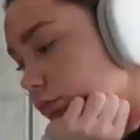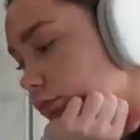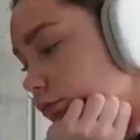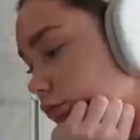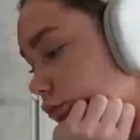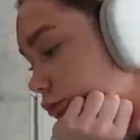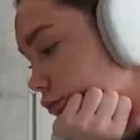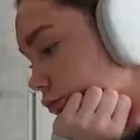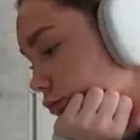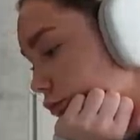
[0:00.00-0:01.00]
this
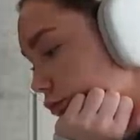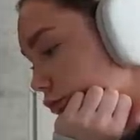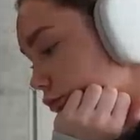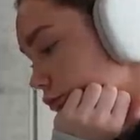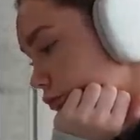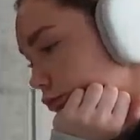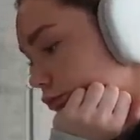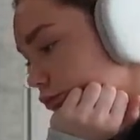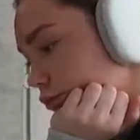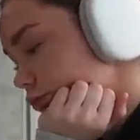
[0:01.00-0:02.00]
dance?
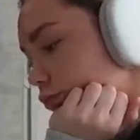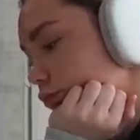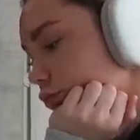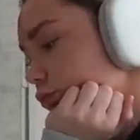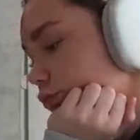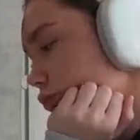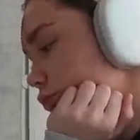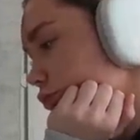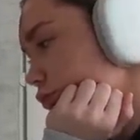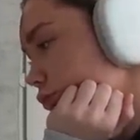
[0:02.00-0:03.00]
Are we
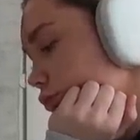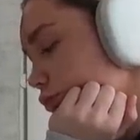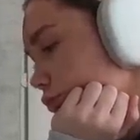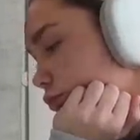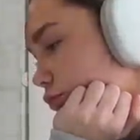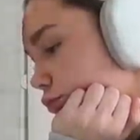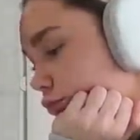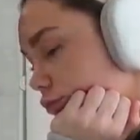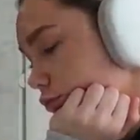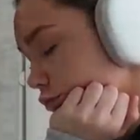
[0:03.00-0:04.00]
moving
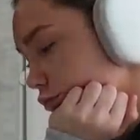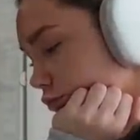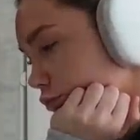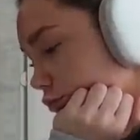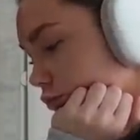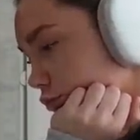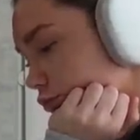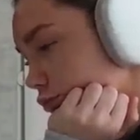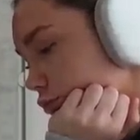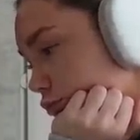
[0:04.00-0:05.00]
too slow?
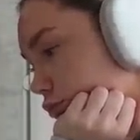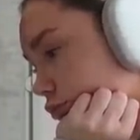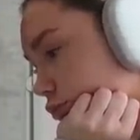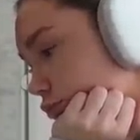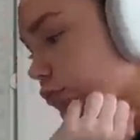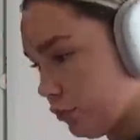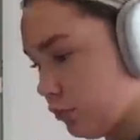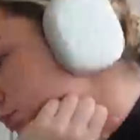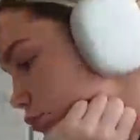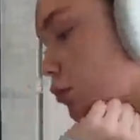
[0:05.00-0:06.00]
Cause you
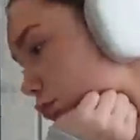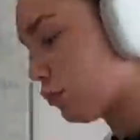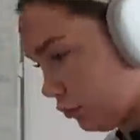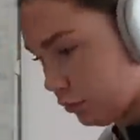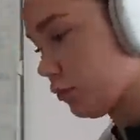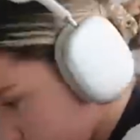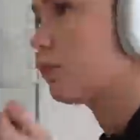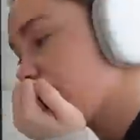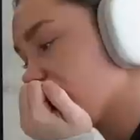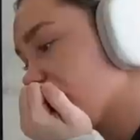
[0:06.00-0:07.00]
need
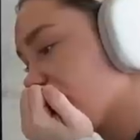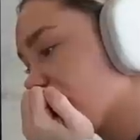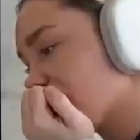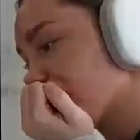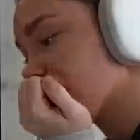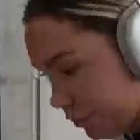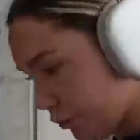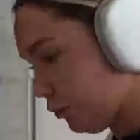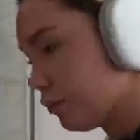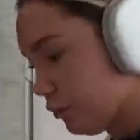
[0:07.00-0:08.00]

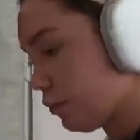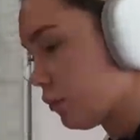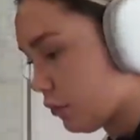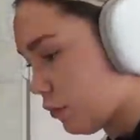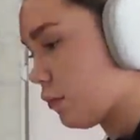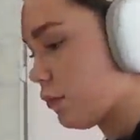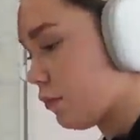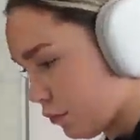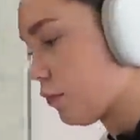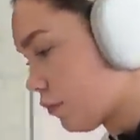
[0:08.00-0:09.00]
reassurance. Don't
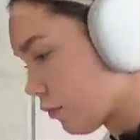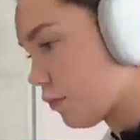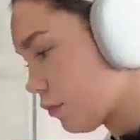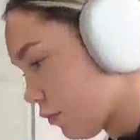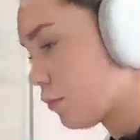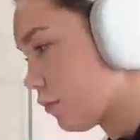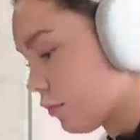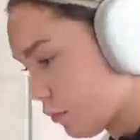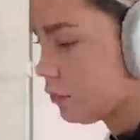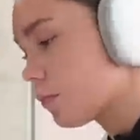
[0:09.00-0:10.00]
conflate
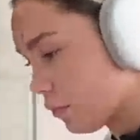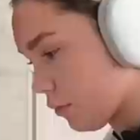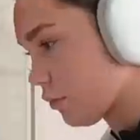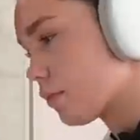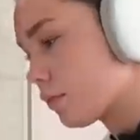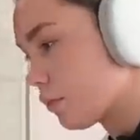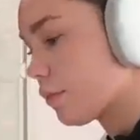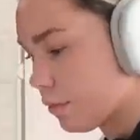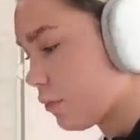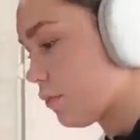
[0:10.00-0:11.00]

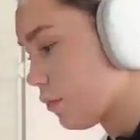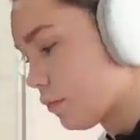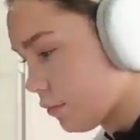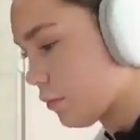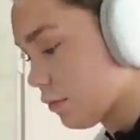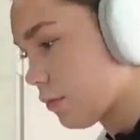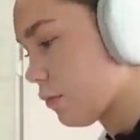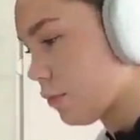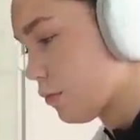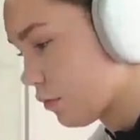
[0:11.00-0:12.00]
issues.
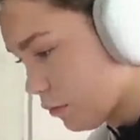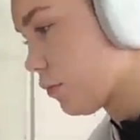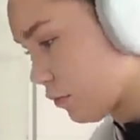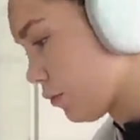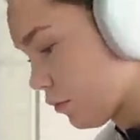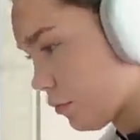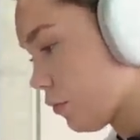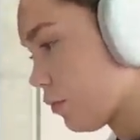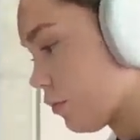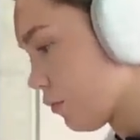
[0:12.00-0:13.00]
Why you always
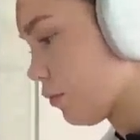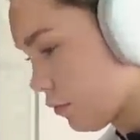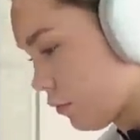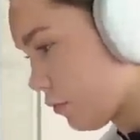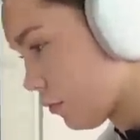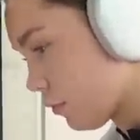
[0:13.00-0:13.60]
jump to?